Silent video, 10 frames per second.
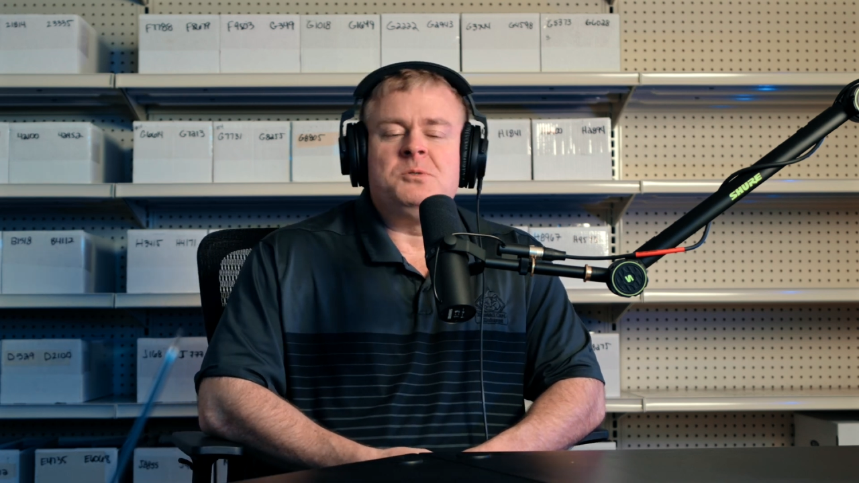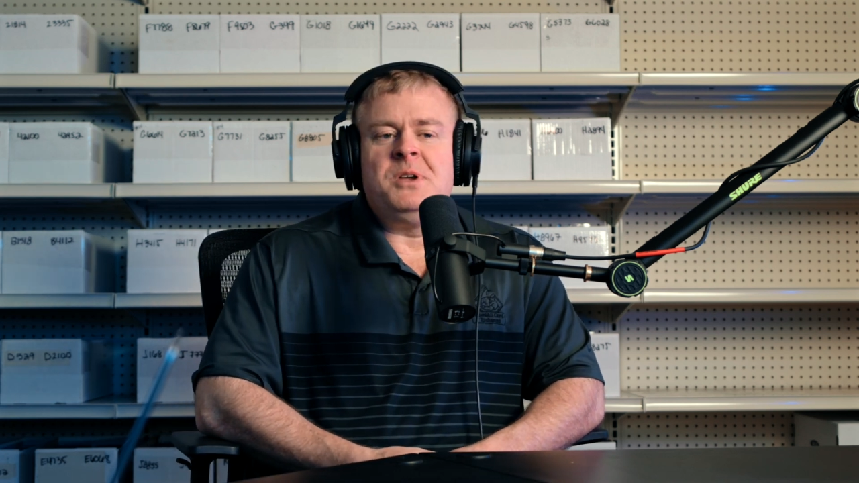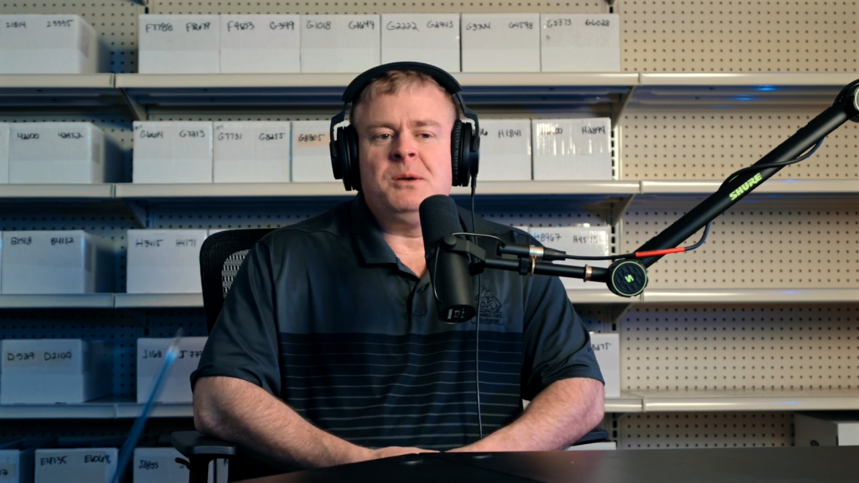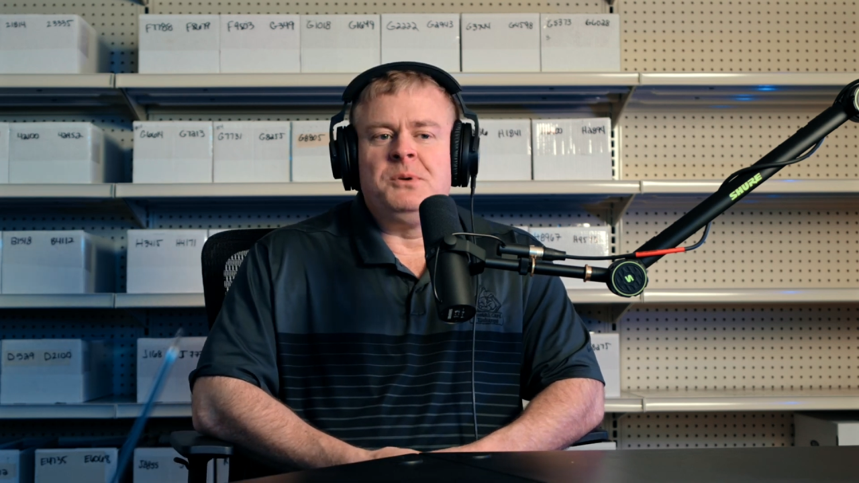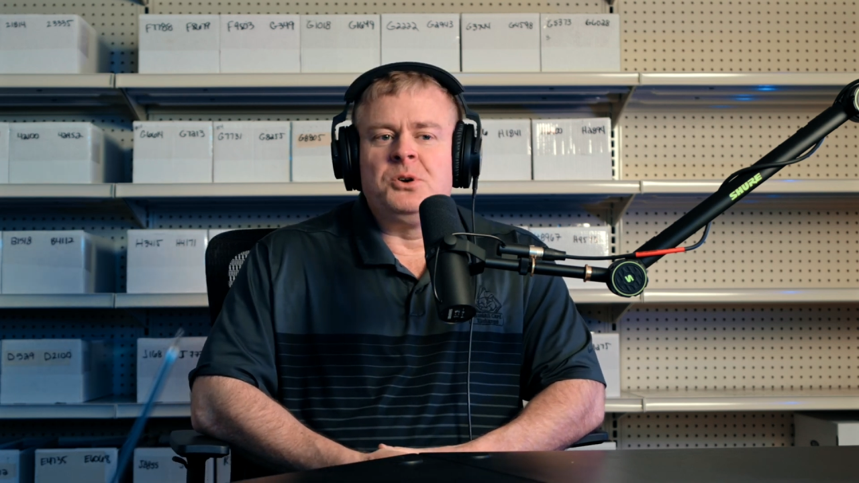to
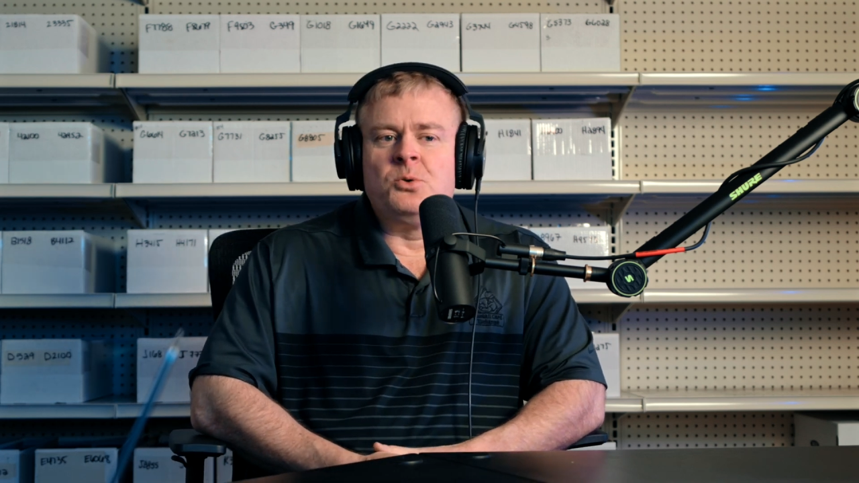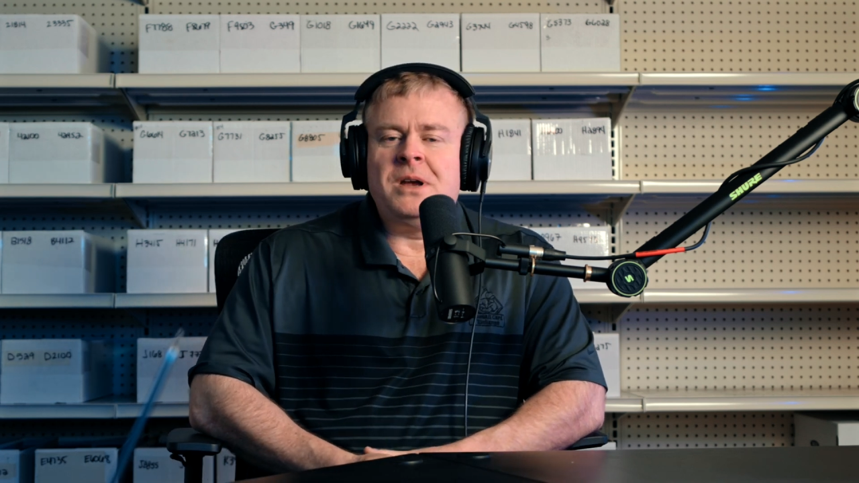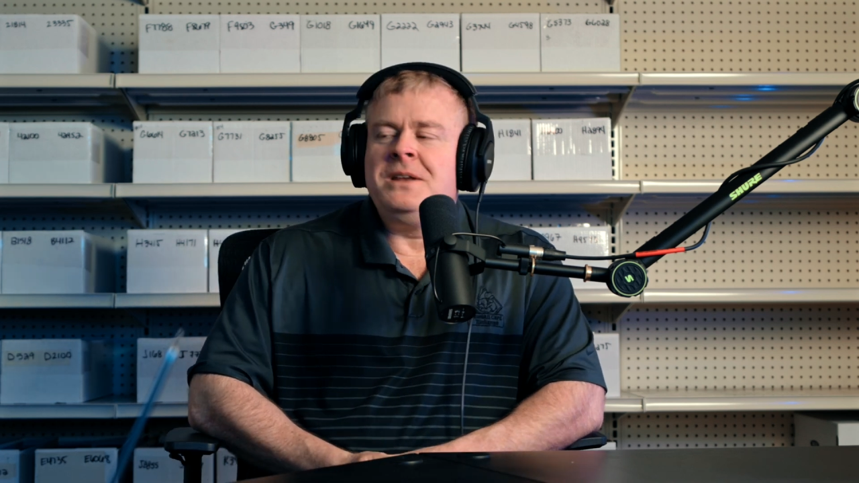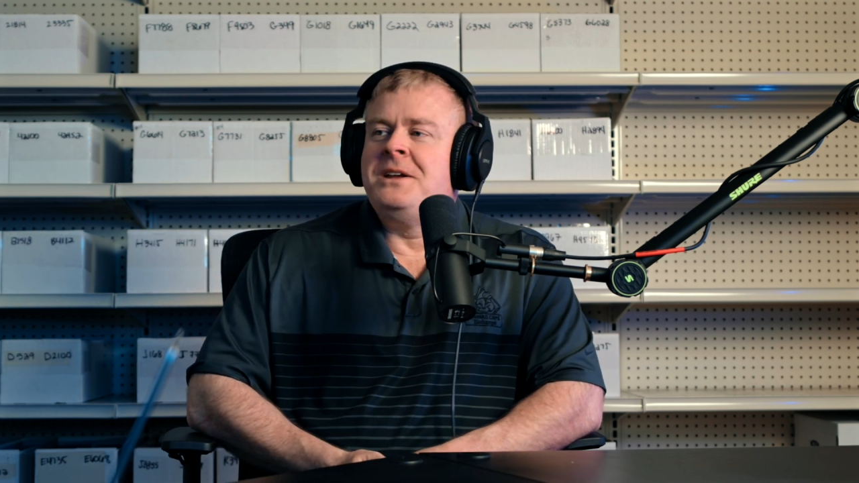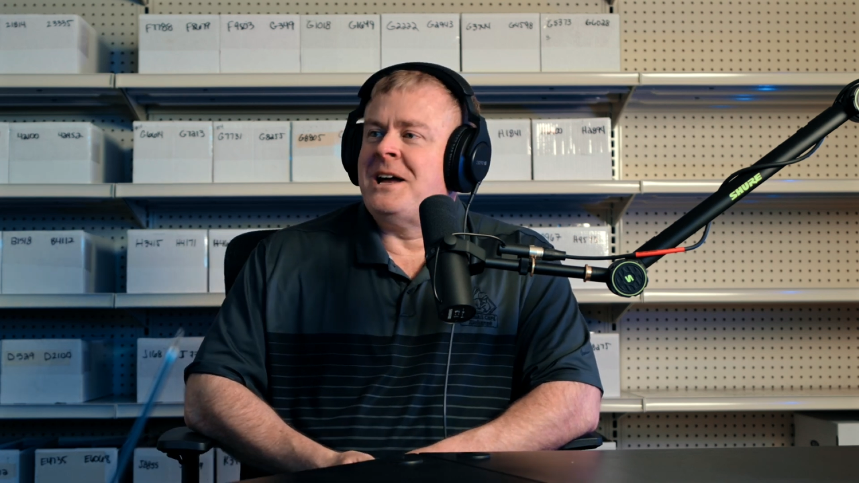be able to
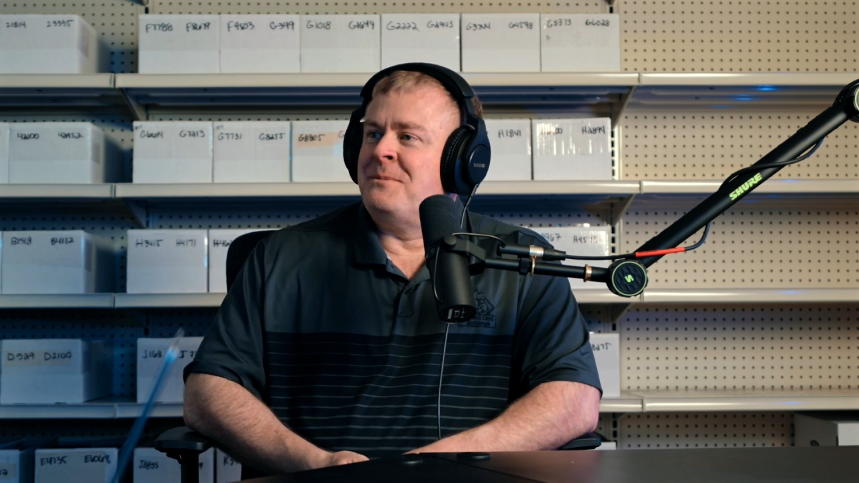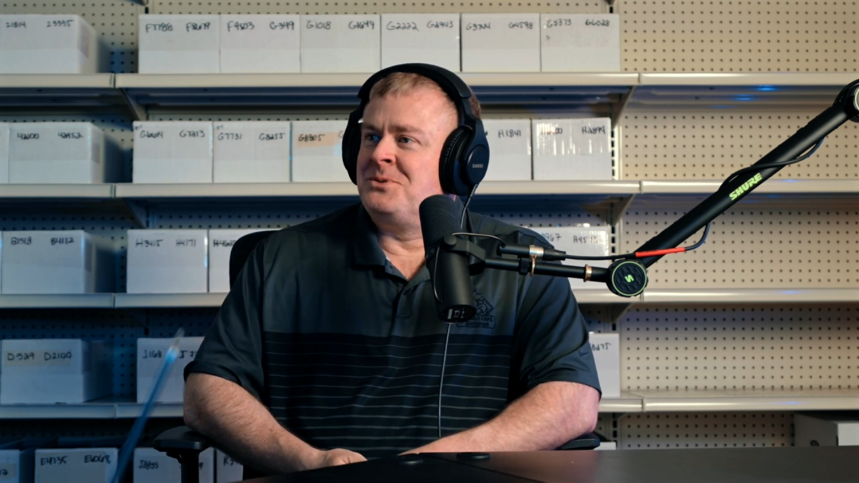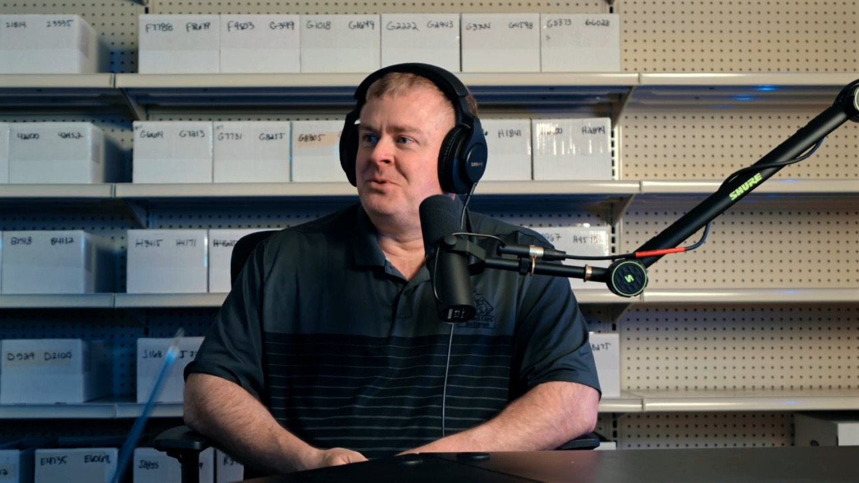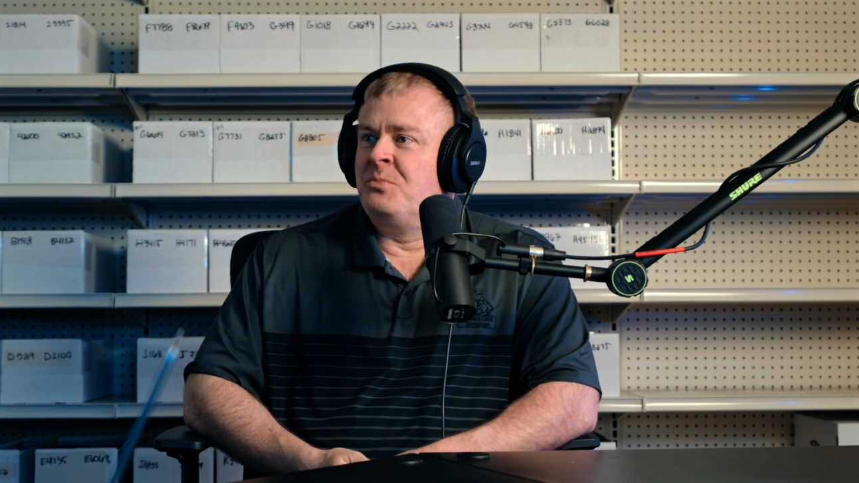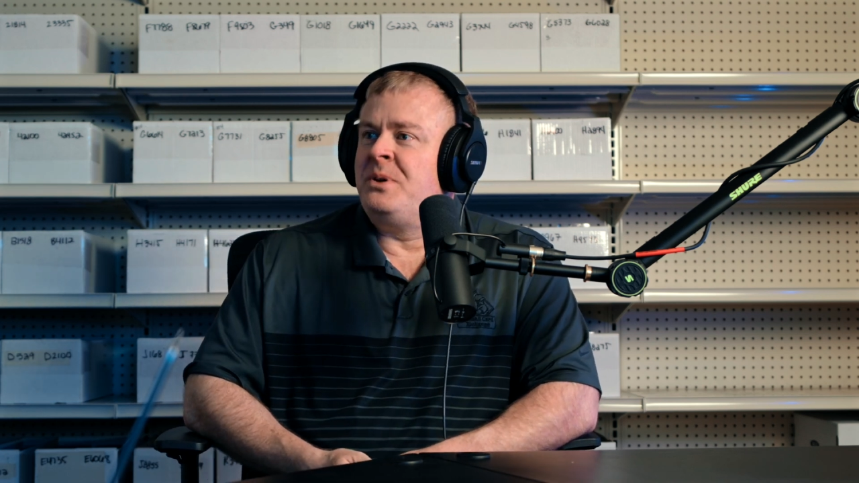grade commons through